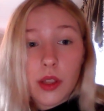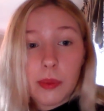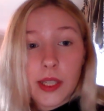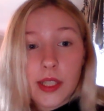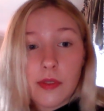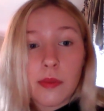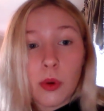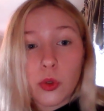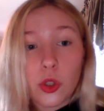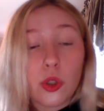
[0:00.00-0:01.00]
want the plaintiff's
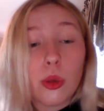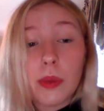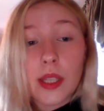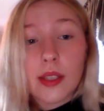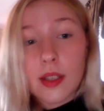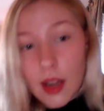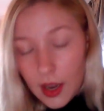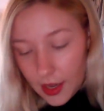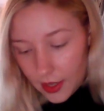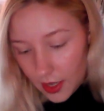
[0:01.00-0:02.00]
motion to be
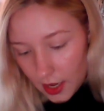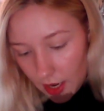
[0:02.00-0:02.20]
denied.